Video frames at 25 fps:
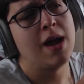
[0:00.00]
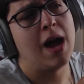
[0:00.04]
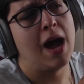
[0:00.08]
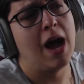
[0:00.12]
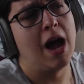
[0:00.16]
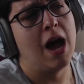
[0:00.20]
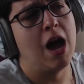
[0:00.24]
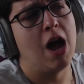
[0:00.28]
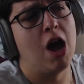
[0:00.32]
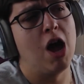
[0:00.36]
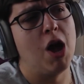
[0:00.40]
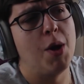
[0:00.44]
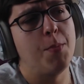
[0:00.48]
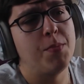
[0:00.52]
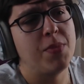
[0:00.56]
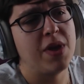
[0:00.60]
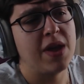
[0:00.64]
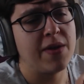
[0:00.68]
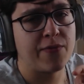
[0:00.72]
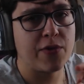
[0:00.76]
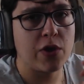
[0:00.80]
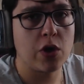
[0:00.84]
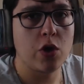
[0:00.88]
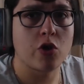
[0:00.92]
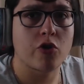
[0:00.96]

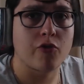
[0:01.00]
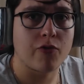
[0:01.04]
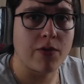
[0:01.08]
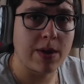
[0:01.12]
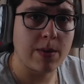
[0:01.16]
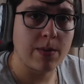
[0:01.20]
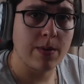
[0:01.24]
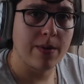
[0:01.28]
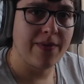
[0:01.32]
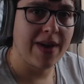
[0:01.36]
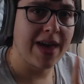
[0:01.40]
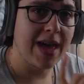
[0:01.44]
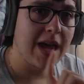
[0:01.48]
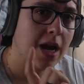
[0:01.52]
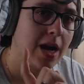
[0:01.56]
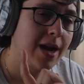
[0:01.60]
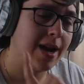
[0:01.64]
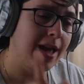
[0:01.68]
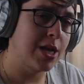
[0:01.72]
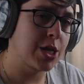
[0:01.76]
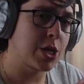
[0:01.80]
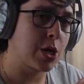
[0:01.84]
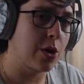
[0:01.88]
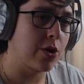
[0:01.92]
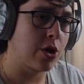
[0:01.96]
If you agree with it,
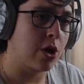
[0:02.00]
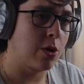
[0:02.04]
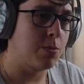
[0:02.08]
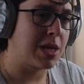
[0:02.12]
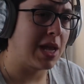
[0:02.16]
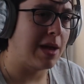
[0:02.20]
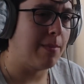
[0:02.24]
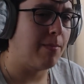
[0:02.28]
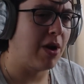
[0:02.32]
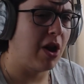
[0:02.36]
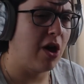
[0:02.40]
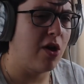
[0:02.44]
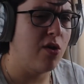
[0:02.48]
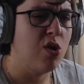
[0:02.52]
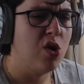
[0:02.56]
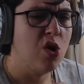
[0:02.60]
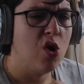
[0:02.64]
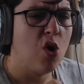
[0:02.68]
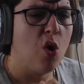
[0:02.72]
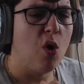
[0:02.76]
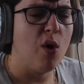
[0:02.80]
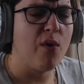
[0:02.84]
let us know in the comments down below.